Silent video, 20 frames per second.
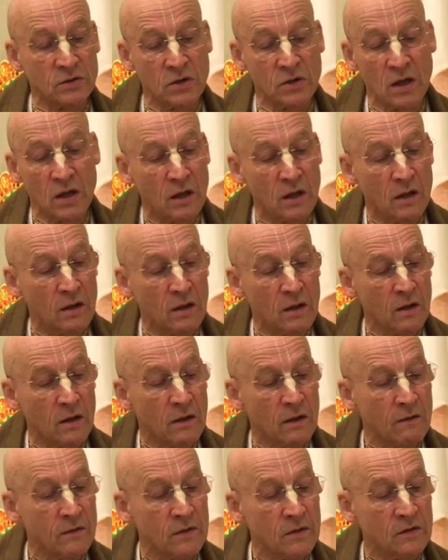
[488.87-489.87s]
this
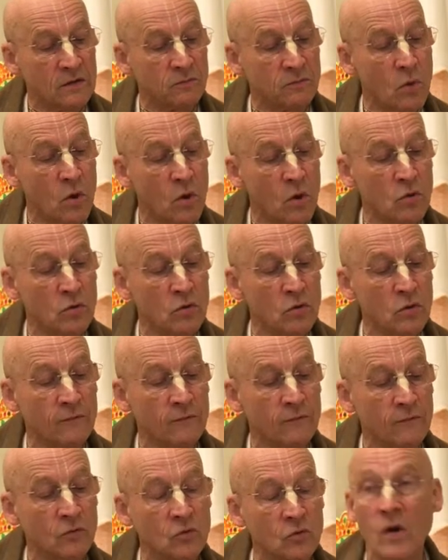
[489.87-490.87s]
mood of
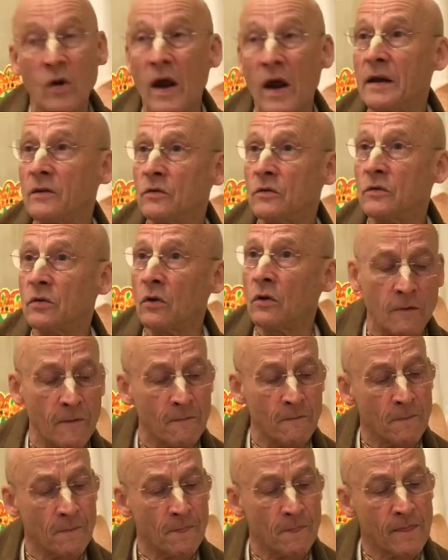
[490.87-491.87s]
gratitude
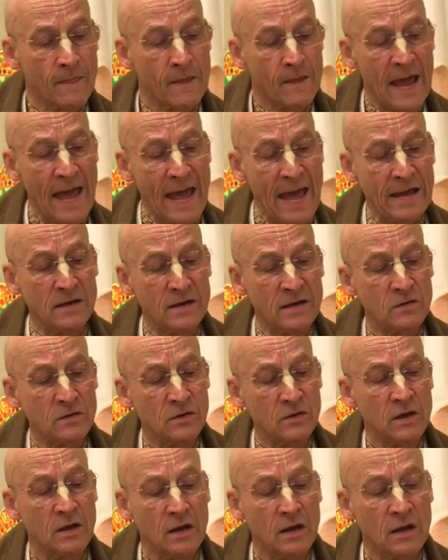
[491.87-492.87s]
and
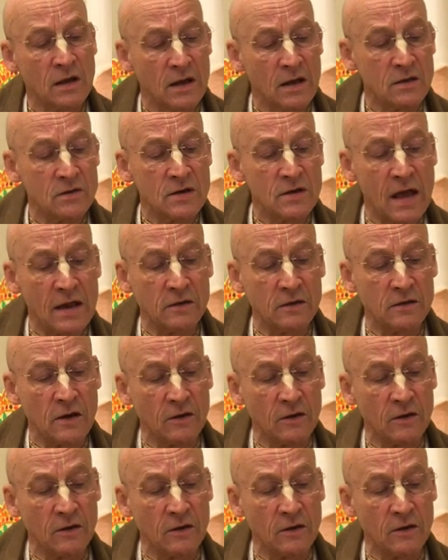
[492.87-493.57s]
indebtedness.